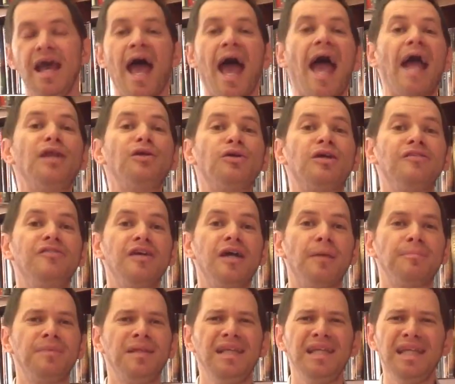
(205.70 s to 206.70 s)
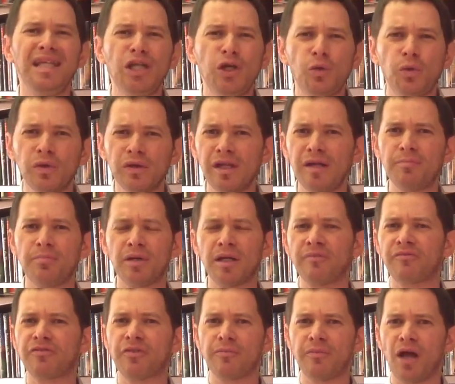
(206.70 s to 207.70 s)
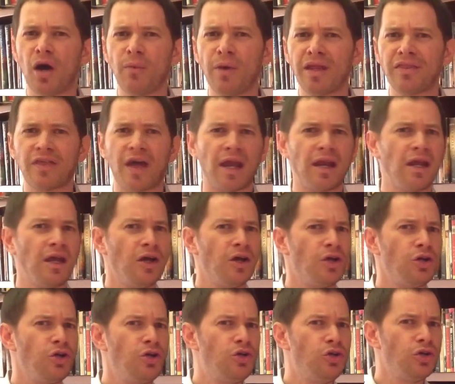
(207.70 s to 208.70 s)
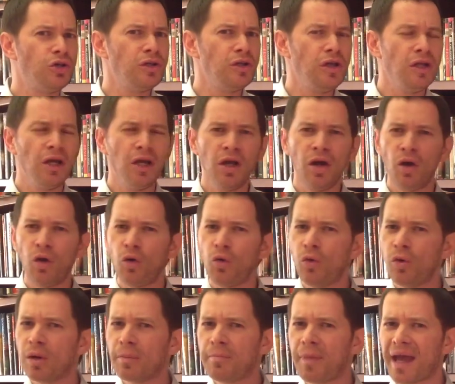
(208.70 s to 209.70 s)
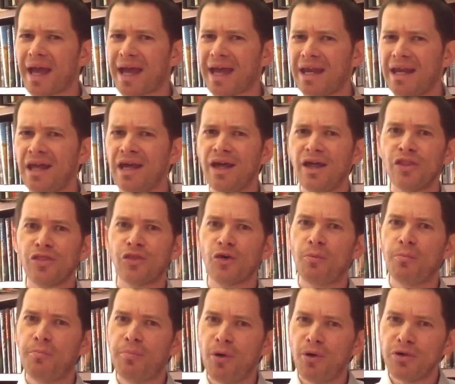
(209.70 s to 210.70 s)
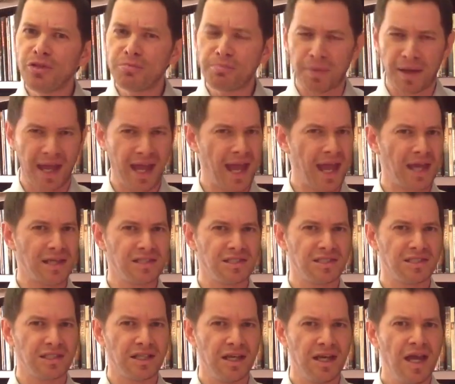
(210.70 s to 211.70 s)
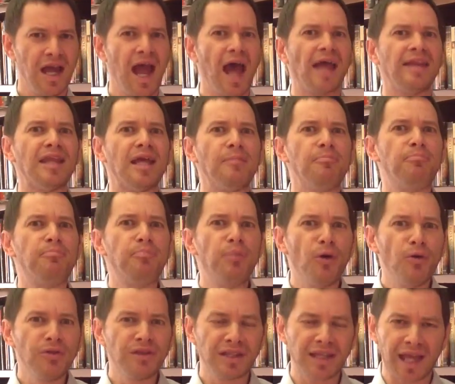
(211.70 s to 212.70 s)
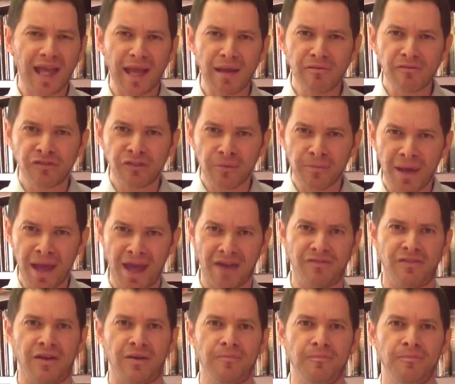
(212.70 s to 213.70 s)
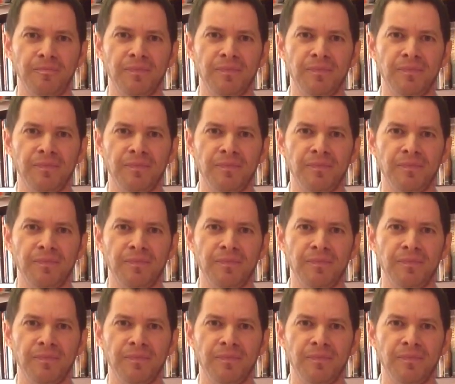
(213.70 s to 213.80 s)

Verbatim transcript: And you're giving up the equilibrium from knowing that good or bad, they'll both pass and they both came from heaven.